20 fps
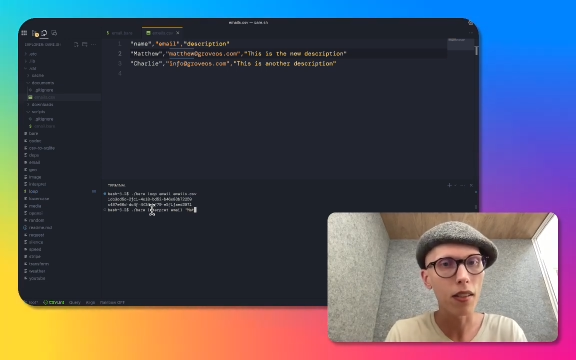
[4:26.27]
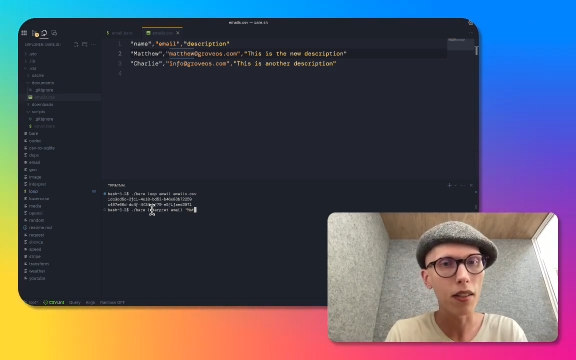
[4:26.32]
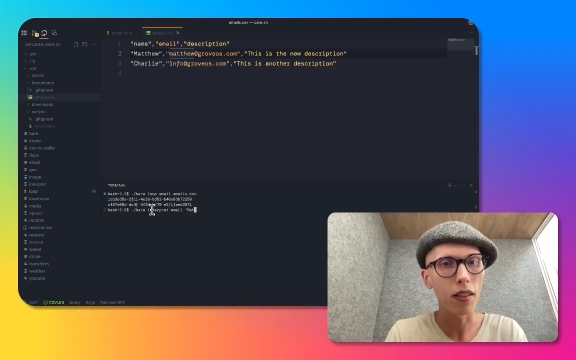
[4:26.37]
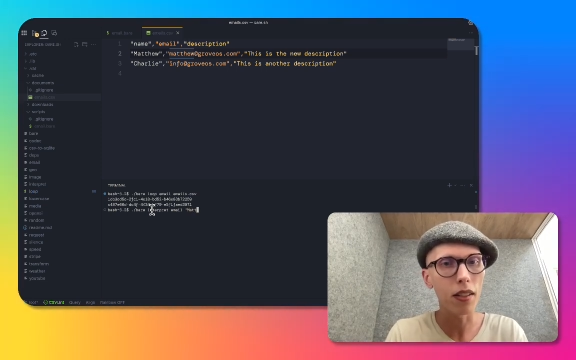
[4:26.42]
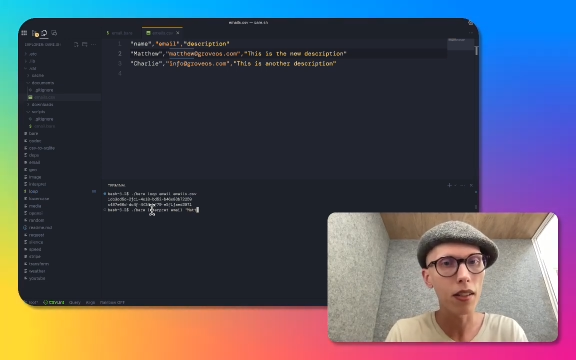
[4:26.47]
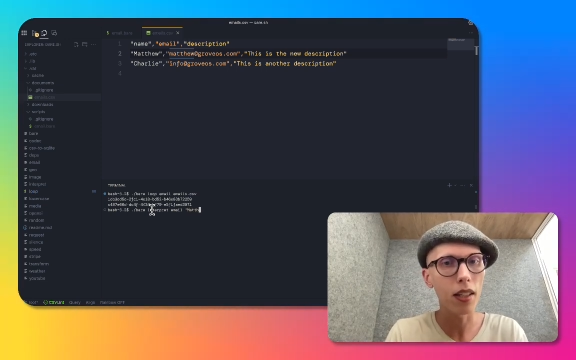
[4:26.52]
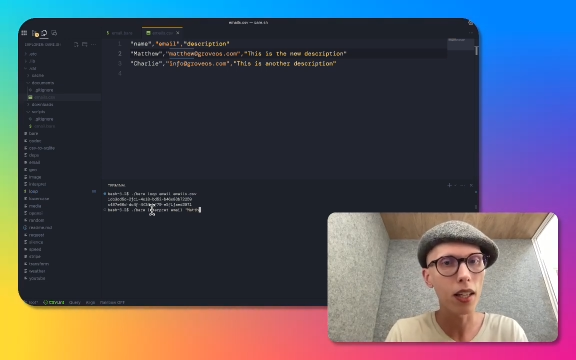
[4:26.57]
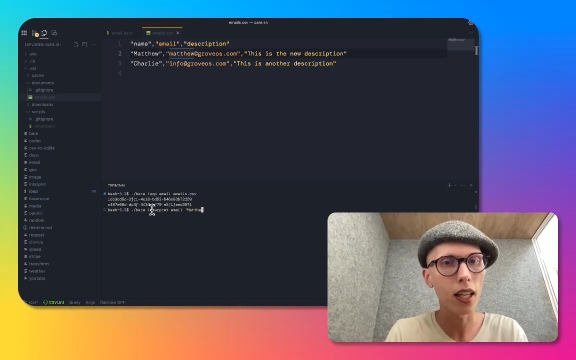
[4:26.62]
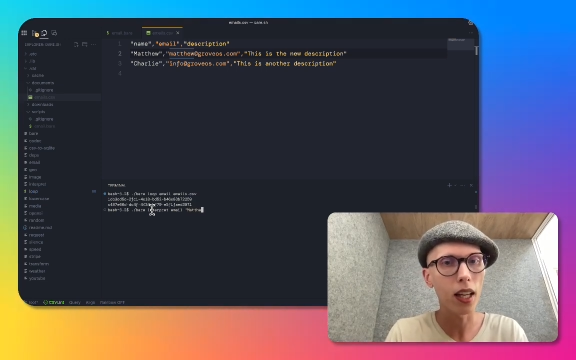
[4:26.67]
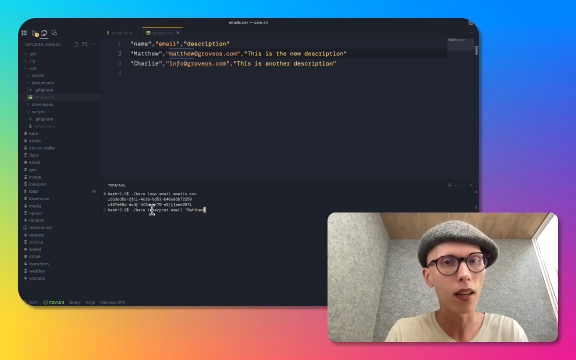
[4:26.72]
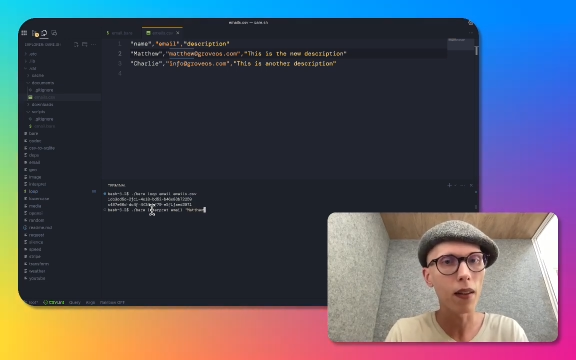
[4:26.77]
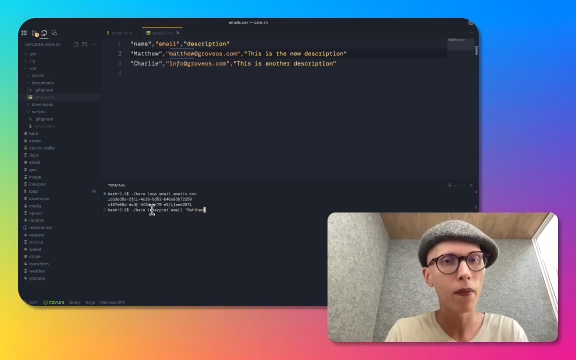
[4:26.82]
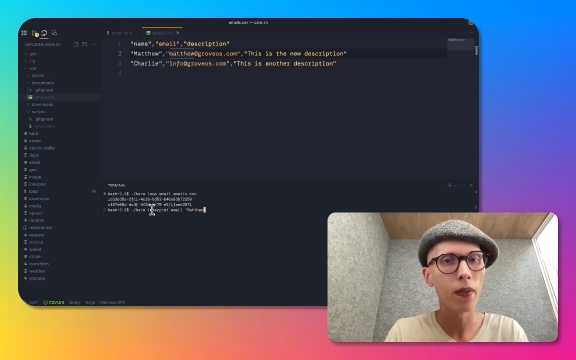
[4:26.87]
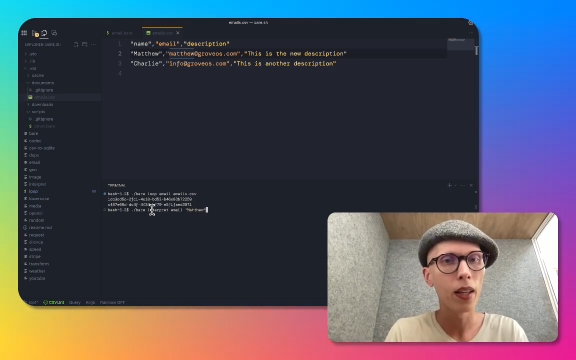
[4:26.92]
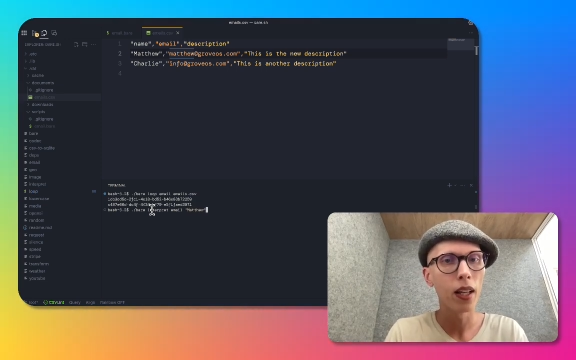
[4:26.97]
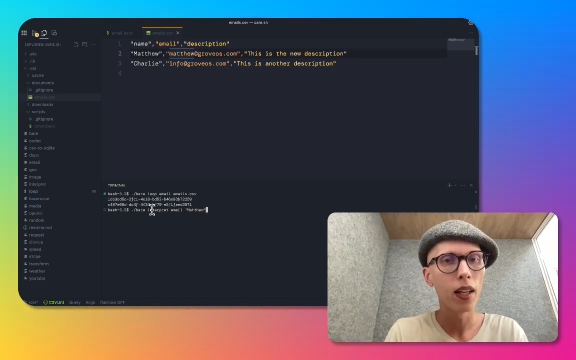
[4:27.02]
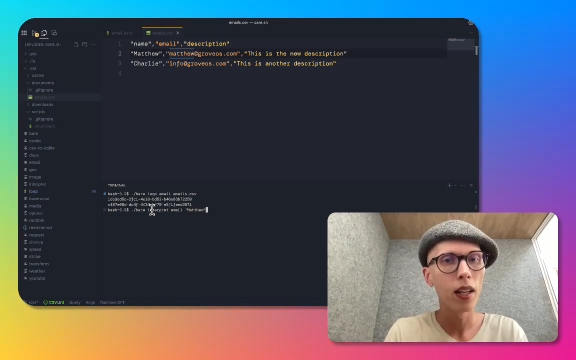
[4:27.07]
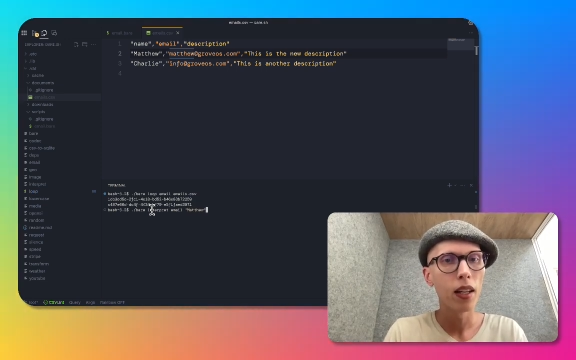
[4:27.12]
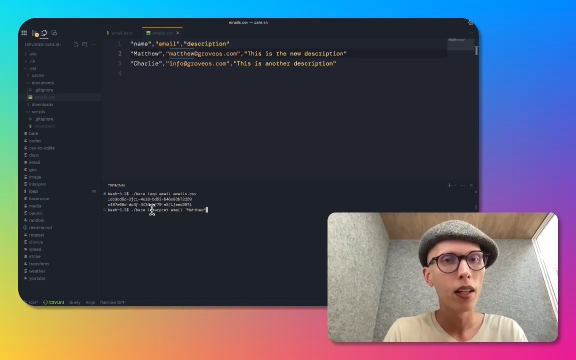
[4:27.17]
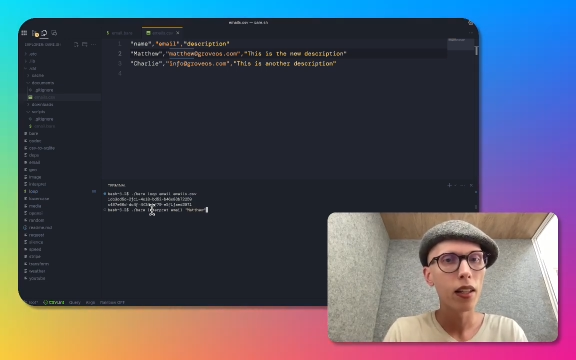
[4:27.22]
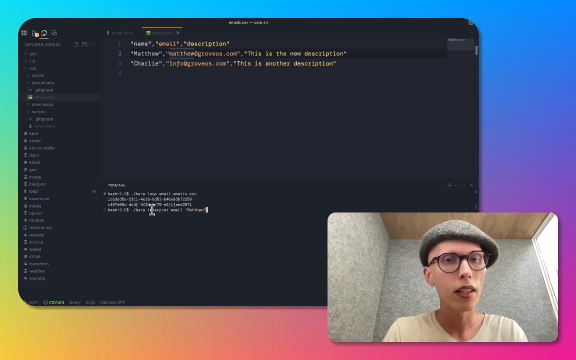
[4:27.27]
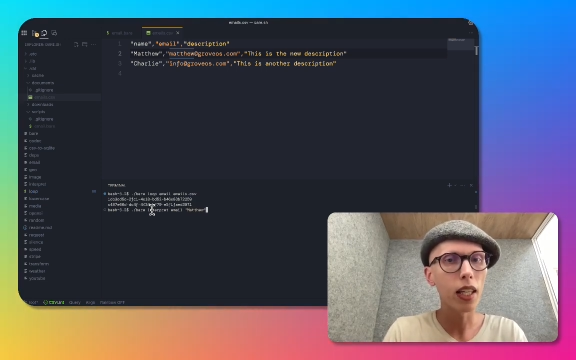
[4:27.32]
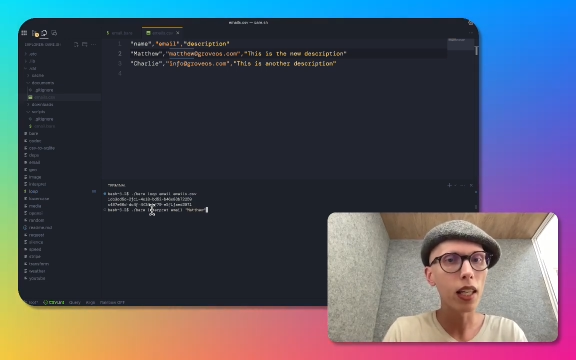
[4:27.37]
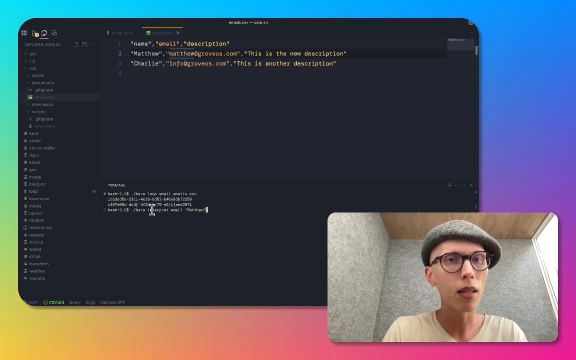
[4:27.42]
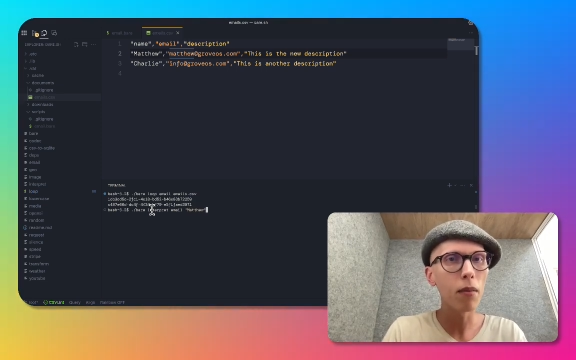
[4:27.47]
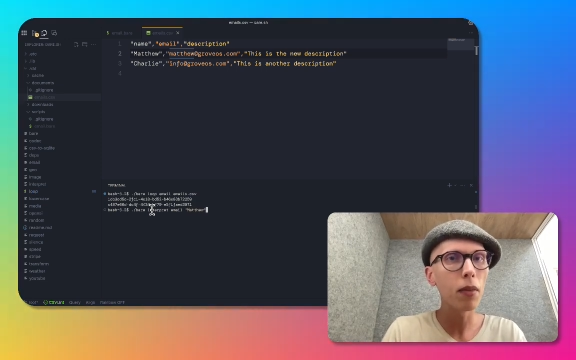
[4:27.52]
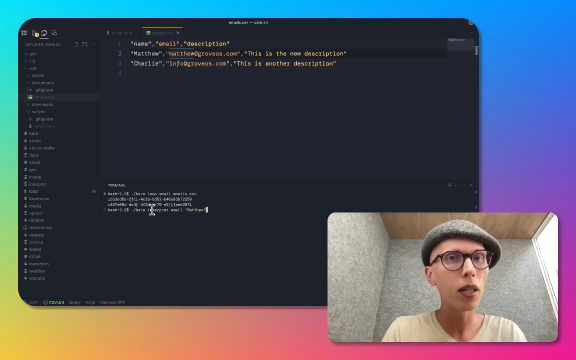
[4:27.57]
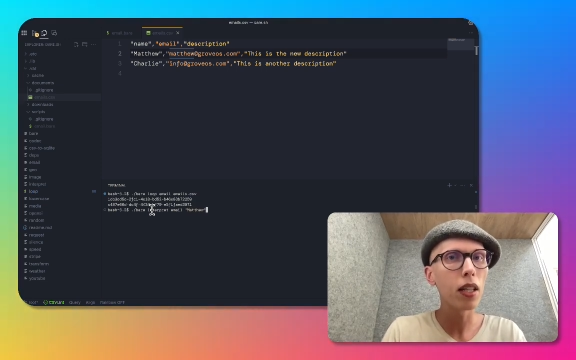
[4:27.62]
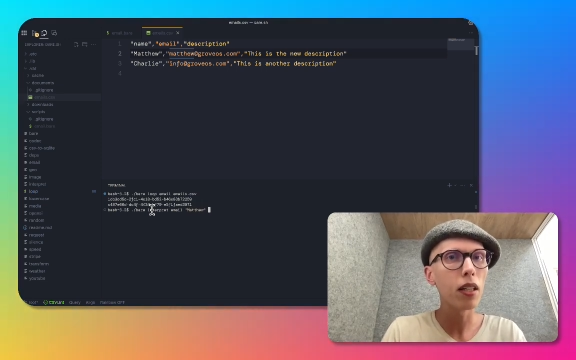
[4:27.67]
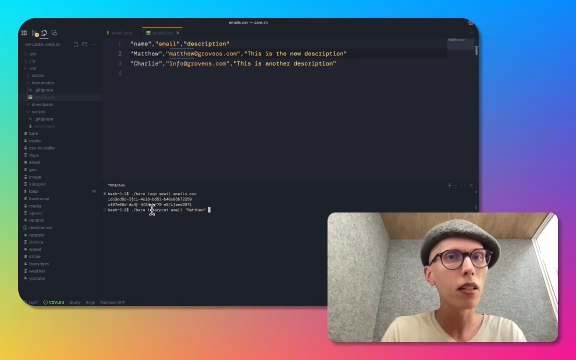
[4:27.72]
It's saying
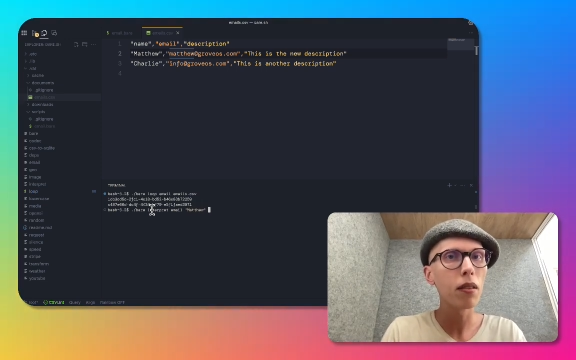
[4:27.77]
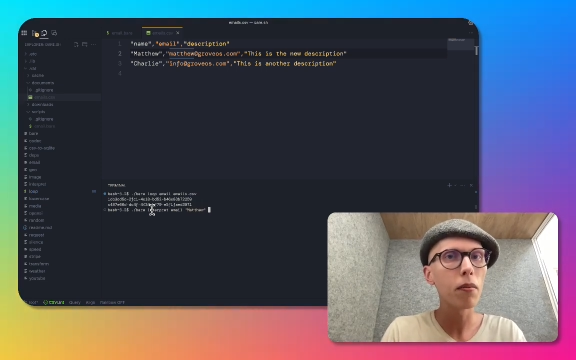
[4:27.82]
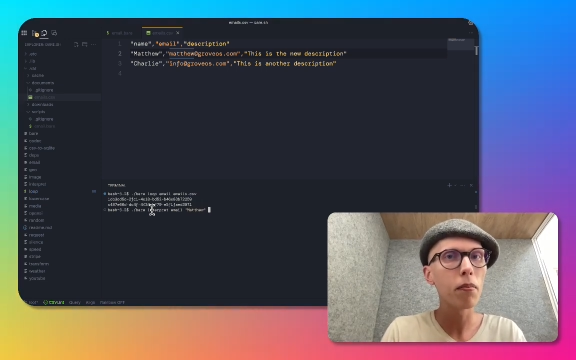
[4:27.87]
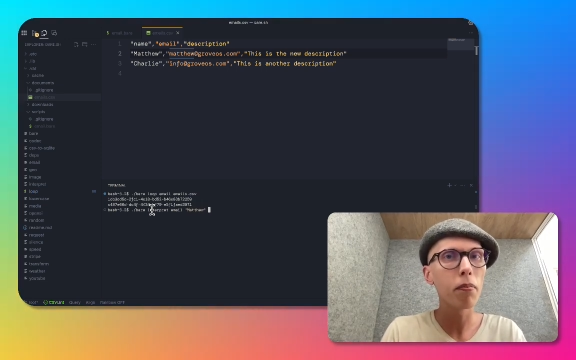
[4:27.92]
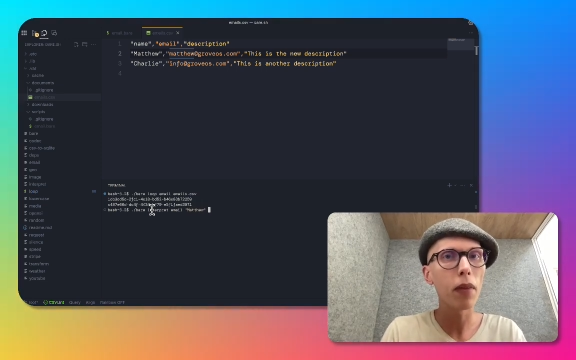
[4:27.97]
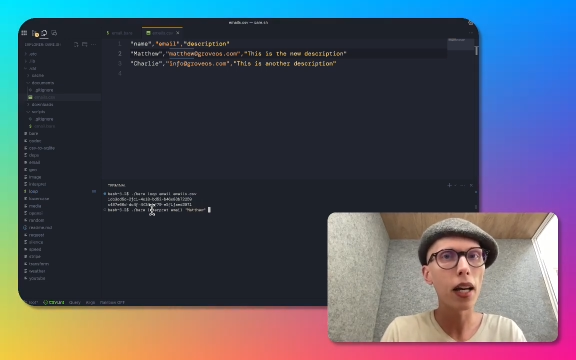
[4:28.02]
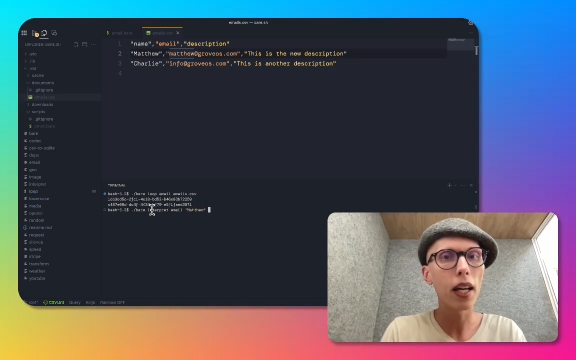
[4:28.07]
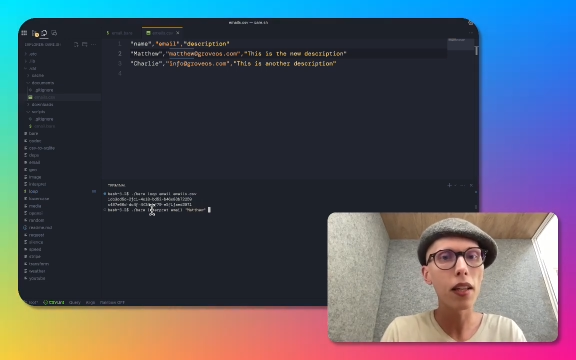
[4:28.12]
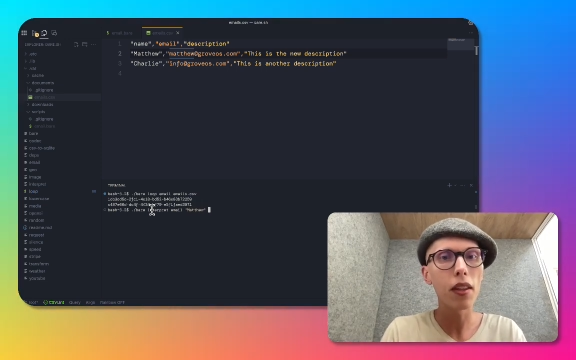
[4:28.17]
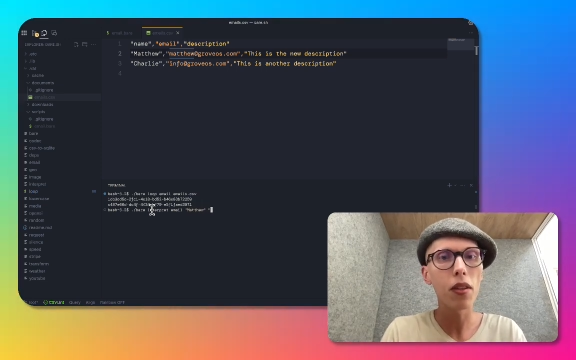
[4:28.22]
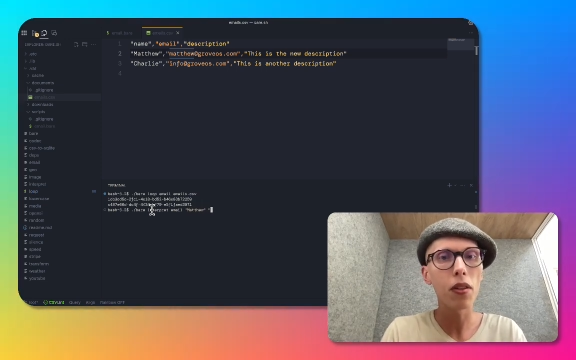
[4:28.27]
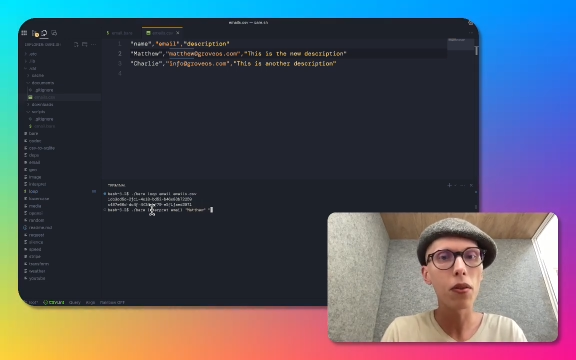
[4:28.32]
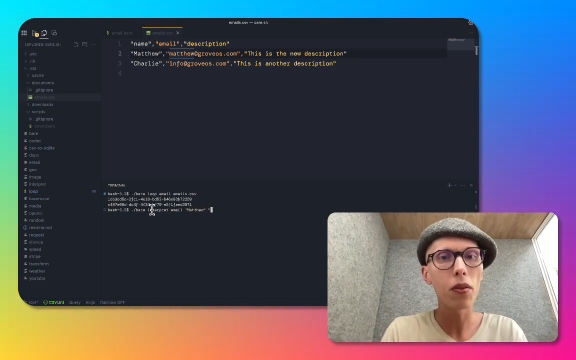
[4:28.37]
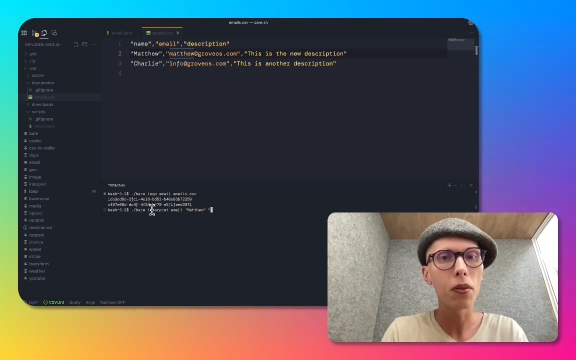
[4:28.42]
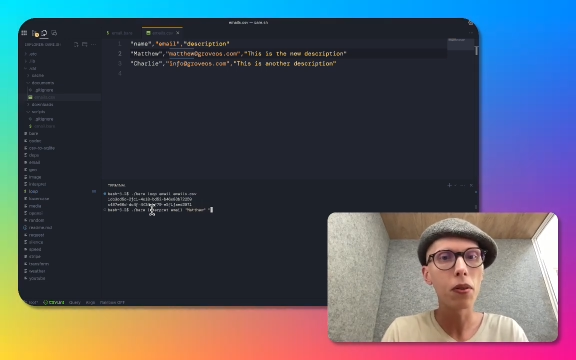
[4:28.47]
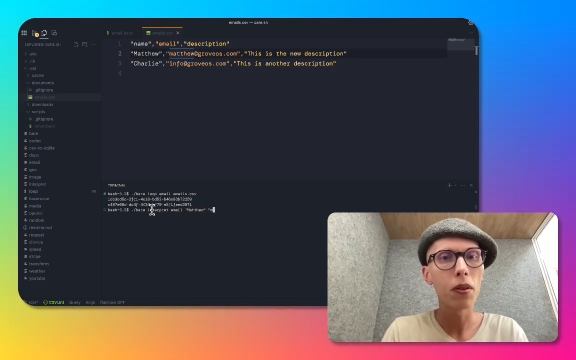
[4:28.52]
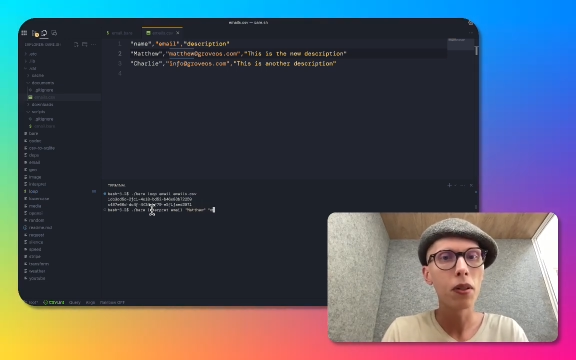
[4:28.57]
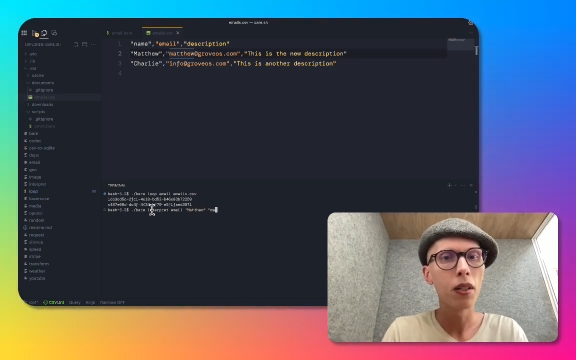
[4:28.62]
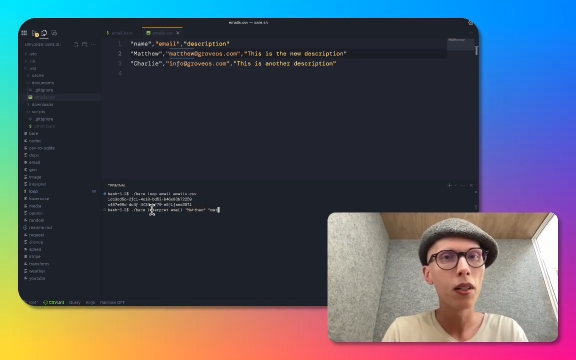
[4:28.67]
email Matthew